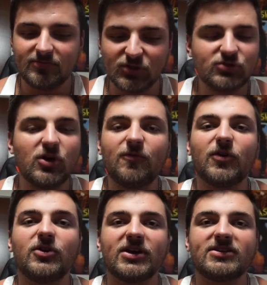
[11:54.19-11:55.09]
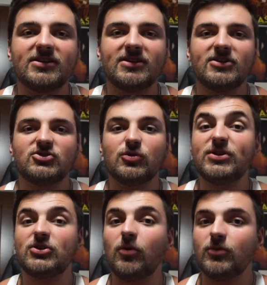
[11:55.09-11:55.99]
there's no verdict. So we
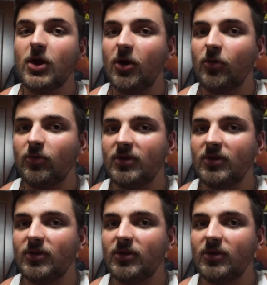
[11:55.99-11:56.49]
don't know.